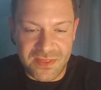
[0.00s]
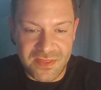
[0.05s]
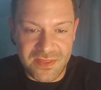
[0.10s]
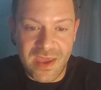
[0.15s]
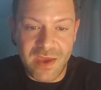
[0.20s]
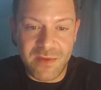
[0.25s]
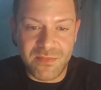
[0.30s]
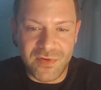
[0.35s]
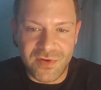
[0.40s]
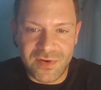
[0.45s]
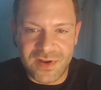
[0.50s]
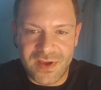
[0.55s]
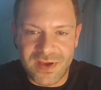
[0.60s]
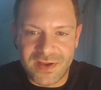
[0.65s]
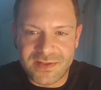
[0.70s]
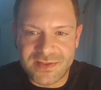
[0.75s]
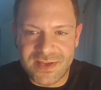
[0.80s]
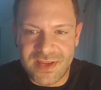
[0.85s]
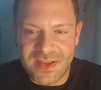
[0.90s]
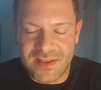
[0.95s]
their
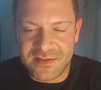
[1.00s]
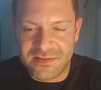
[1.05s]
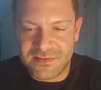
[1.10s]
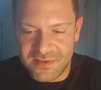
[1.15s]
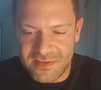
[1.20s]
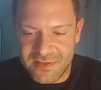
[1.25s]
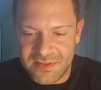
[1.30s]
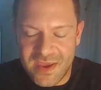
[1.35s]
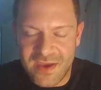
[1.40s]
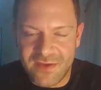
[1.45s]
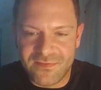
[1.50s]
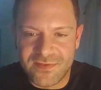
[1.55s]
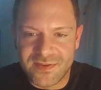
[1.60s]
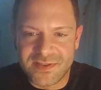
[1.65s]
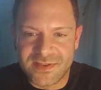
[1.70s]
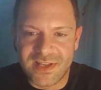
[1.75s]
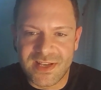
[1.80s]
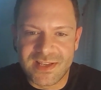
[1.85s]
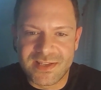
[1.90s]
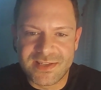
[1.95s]
product in their
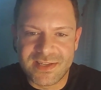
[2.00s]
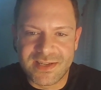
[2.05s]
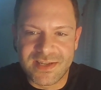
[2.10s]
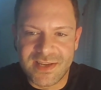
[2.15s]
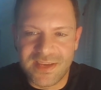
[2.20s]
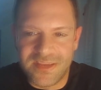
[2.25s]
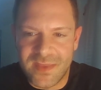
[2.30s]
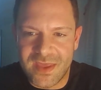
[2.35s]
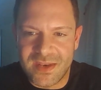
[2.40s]
facility.